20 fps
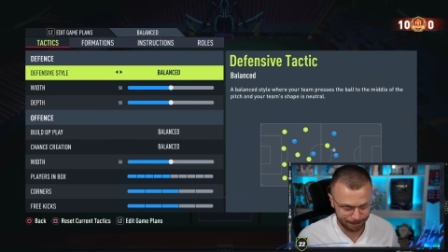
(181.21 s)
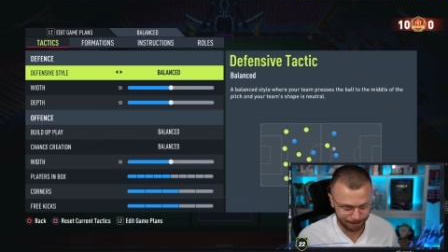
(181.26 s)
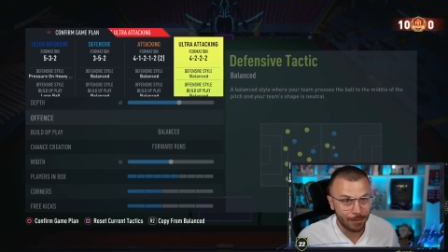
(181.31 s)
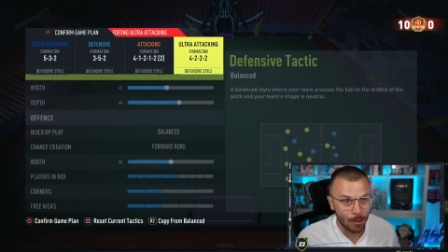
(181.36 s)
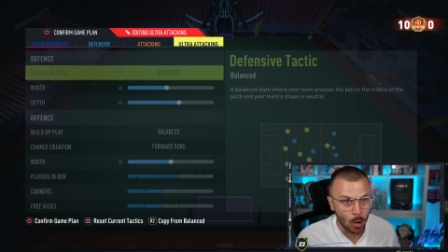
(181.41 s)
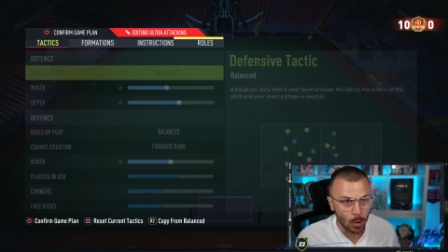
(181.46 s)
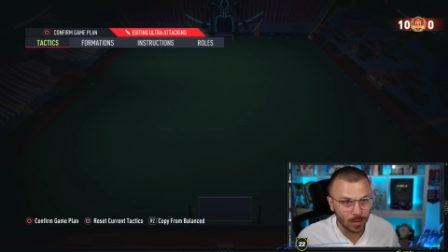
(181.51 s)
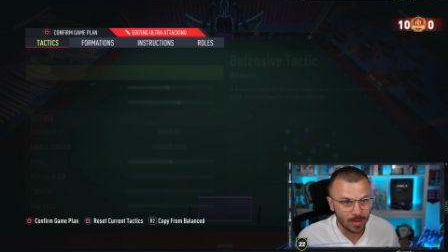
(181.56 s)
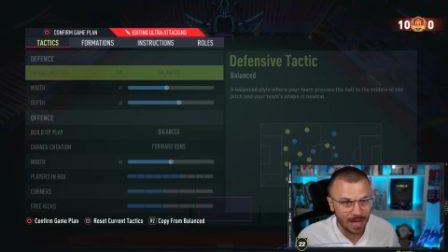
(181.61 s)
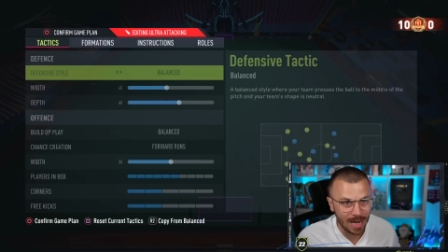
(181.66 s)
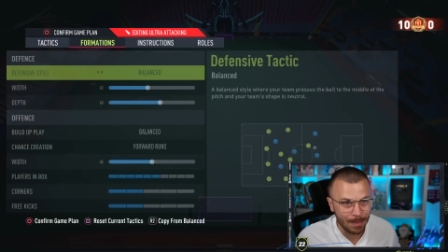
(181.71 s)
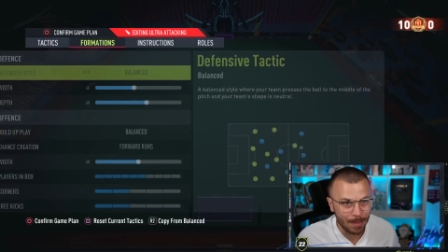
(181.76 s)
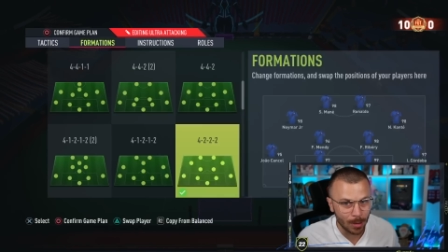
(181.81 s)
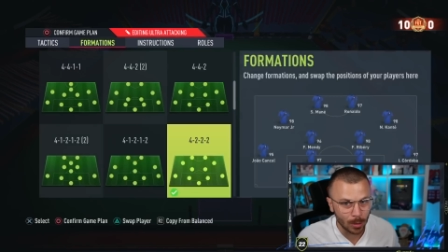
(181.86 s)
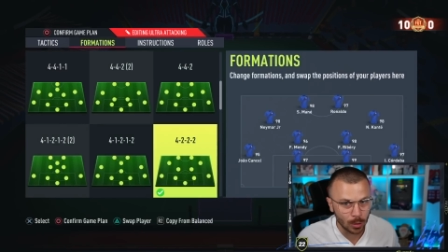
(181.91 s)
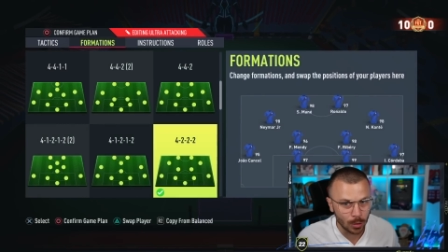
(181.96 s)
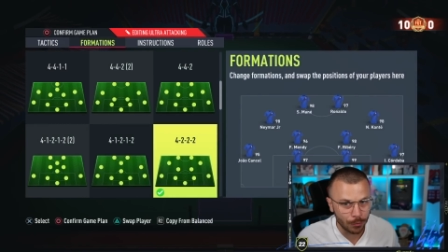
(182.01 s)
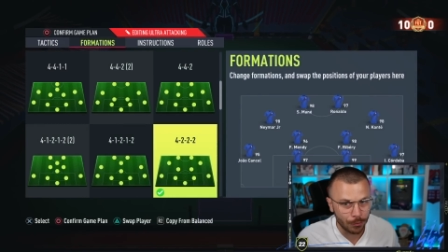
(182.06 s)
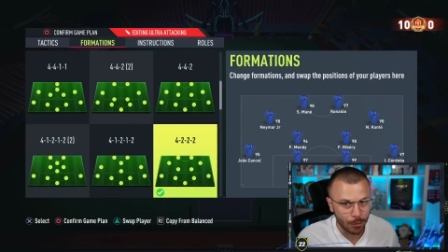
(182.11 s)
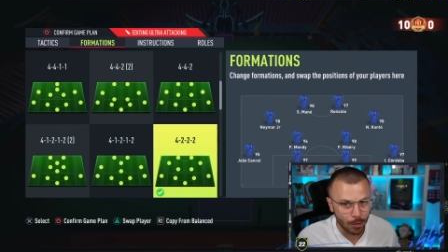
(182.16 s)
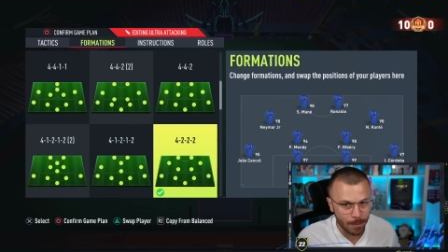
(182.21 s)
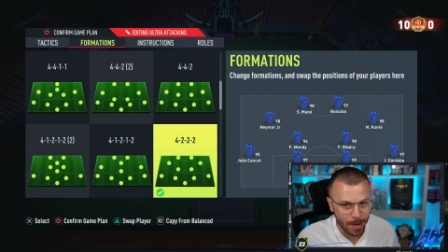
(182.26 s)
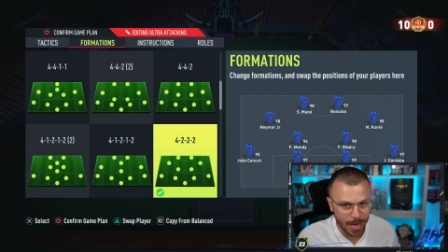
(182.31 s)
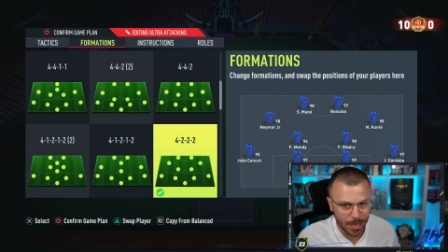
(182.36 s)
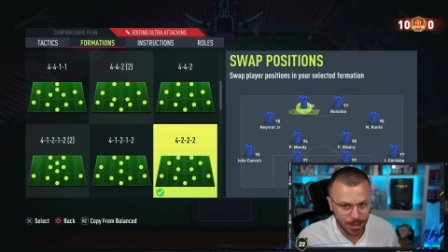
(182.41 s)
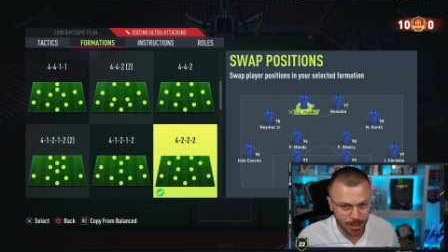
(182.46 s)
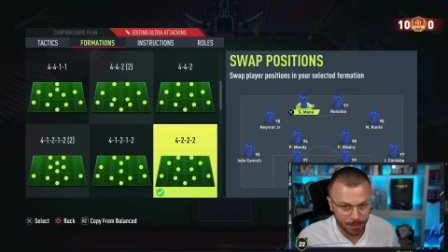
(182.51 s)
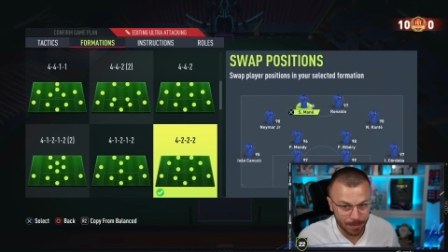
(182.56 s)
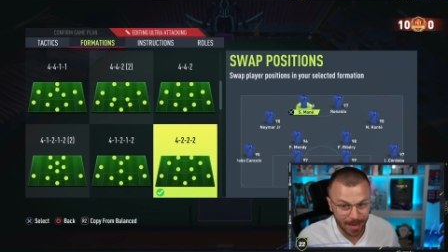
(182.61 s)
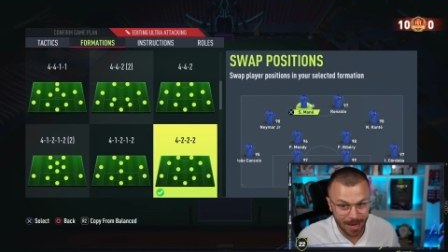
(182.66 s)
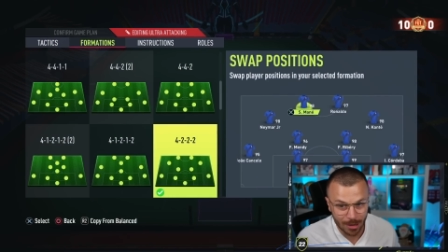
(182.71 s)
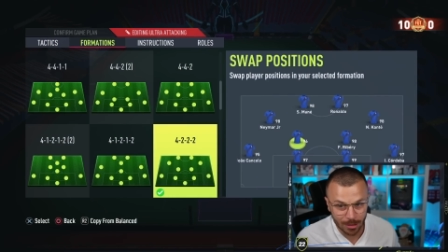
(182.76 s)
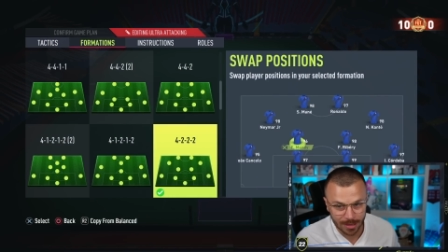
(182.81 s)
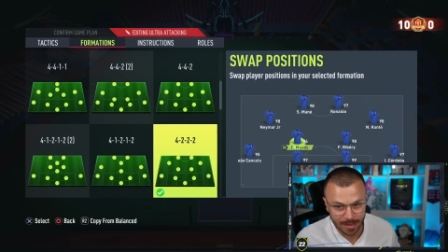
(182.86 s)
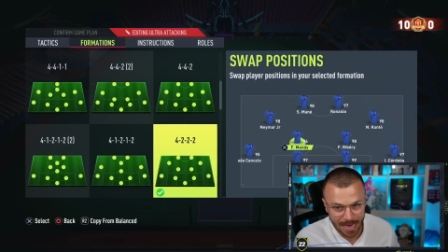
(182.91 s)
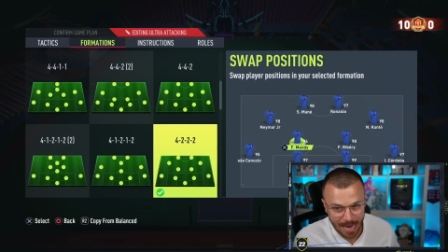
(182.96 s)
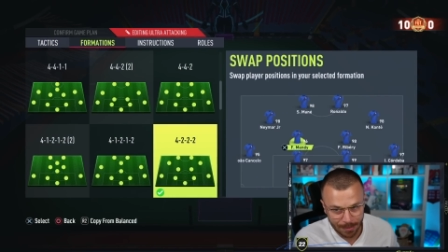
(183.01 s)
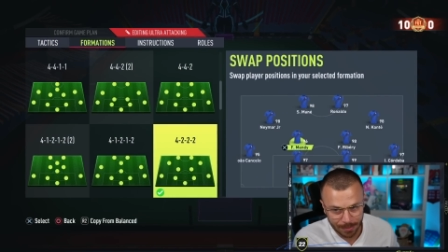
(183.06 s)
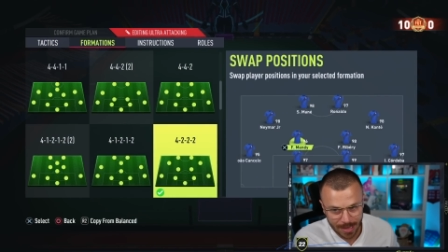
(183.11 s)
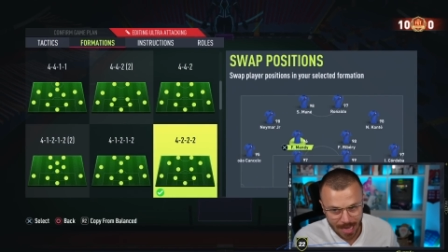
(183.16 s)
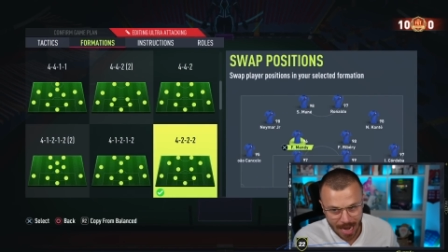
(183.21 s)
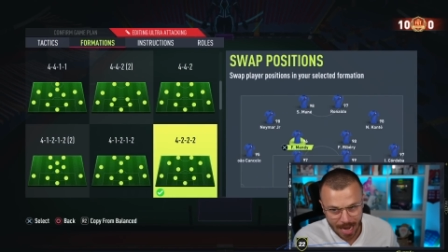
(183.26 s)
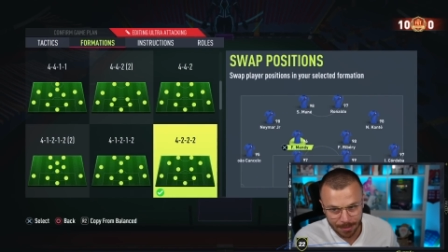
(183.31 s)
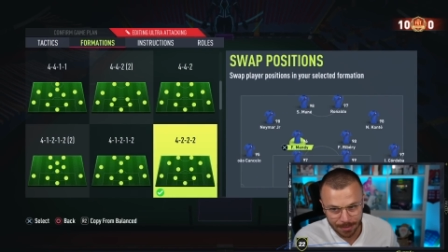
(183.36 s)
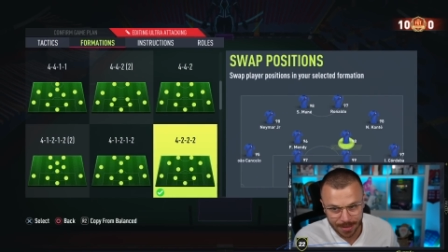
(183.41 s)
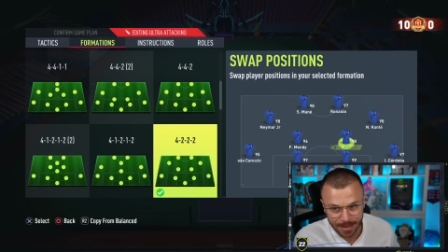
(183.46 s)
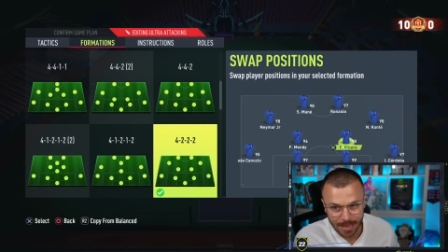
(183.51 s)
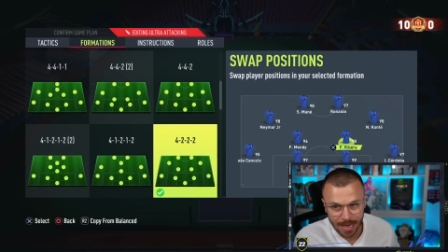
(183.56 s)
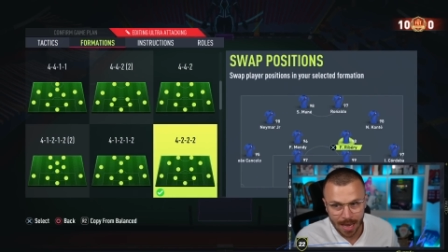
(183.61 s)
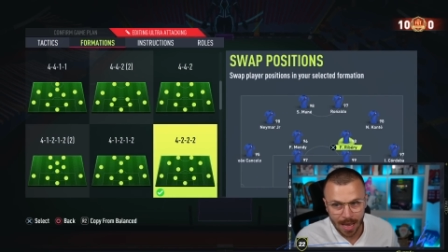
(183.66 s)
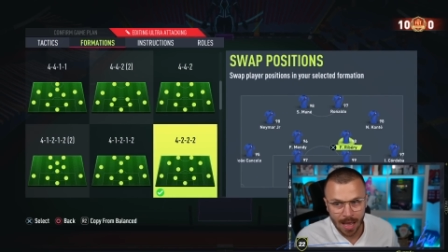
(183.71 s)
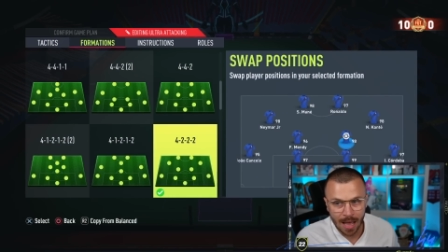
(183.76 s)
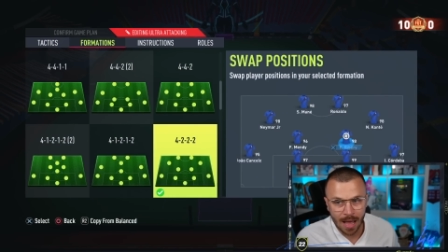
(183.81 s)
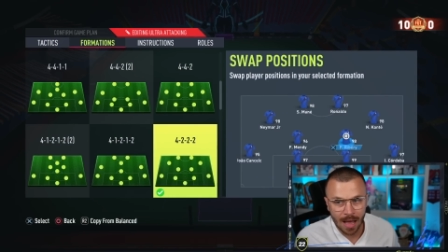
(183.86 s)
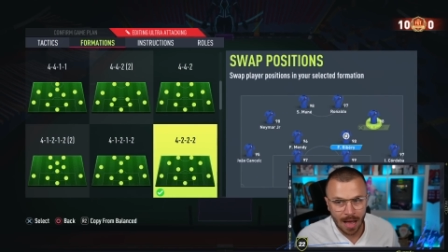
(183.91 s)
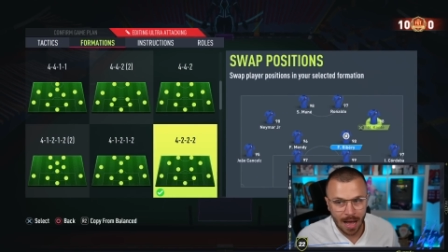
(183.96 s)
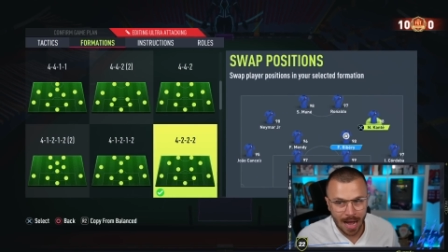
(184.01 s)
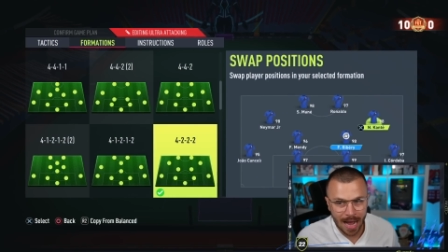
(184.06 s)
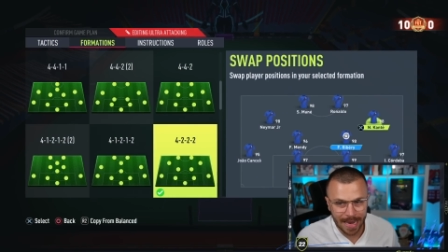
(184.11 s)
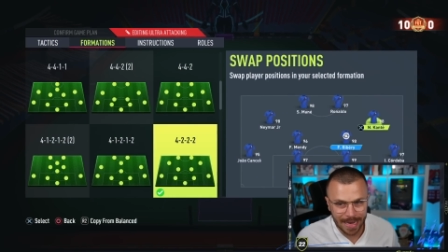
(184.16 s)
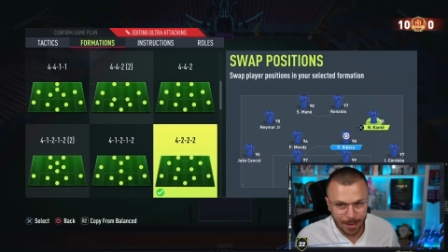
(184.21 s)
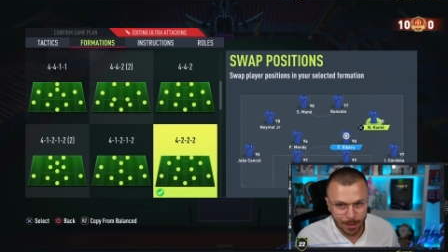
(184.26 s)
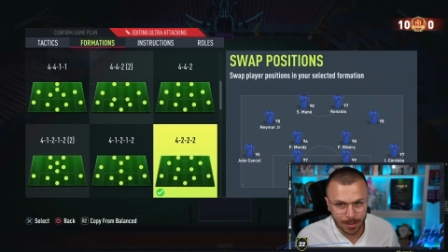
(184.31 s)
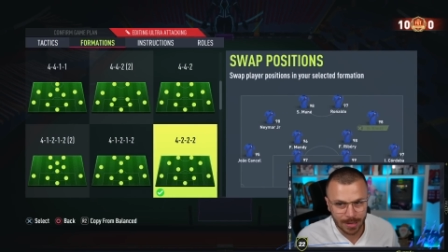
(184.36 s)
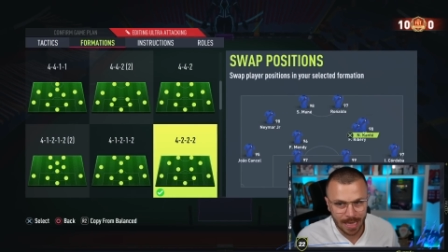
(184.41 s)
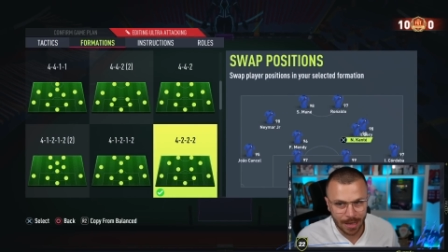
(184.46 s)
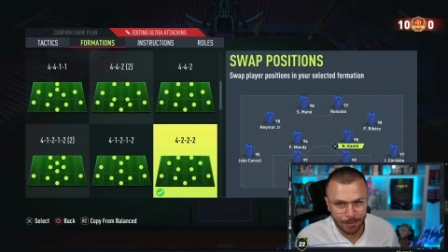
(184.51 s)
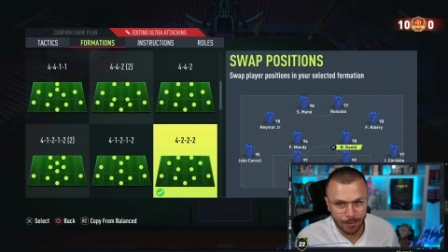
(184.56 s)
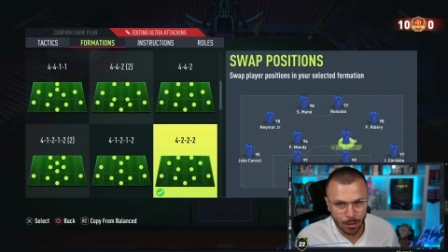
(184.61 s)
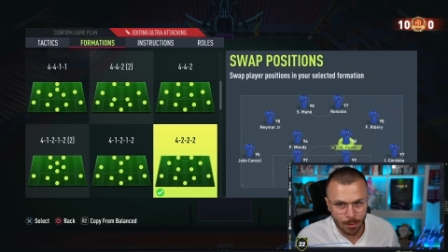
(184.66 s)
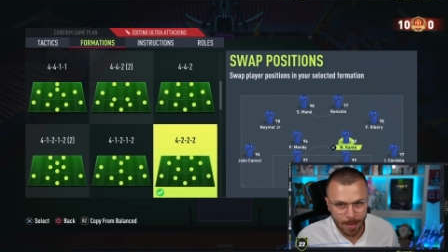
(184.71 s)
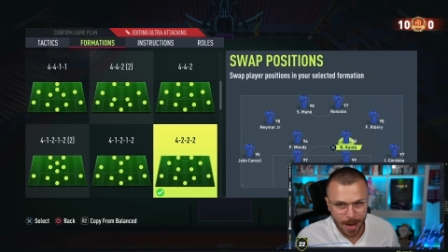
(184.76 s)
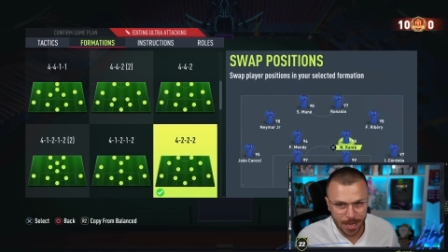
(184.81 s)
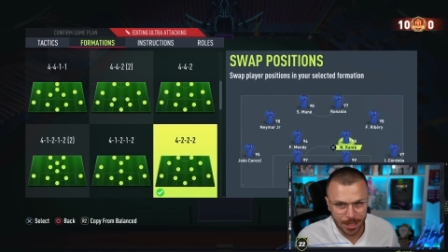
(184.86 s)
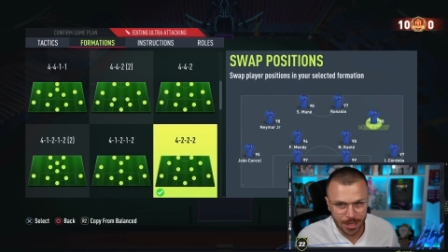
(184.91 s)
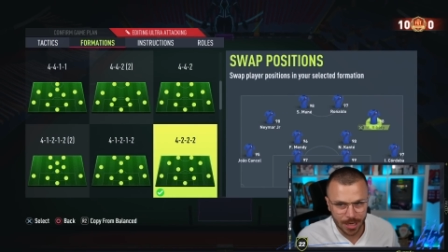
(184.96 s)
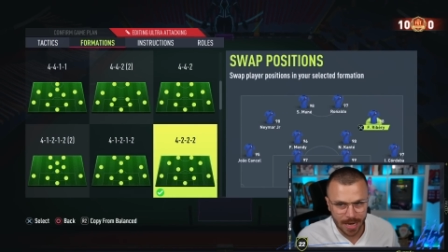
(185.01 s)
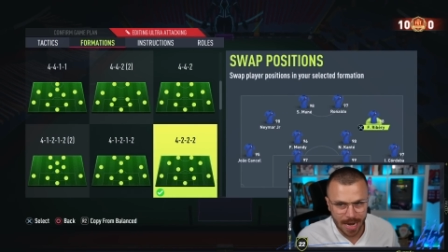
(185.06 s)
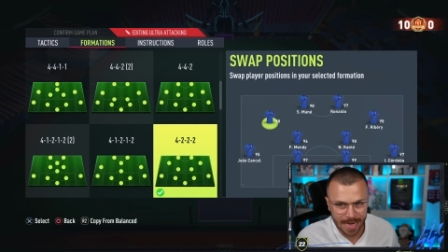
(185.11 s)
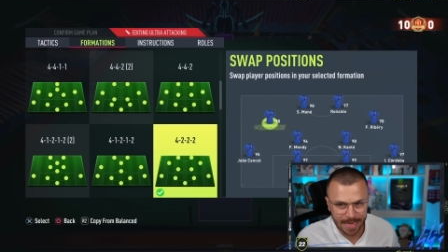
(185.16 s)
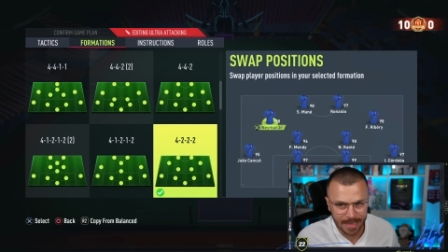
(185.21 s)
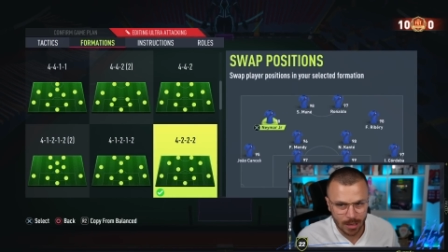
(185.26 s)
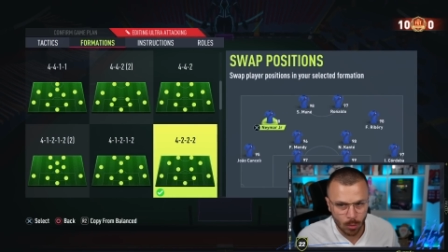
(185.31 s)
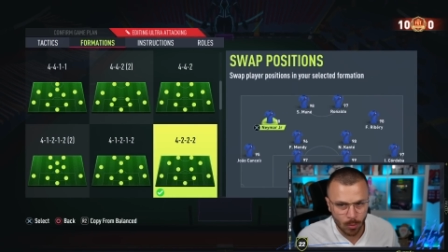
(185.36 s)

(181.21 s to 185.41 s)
4-3-2 formation, because sometimes I use that formation, guys.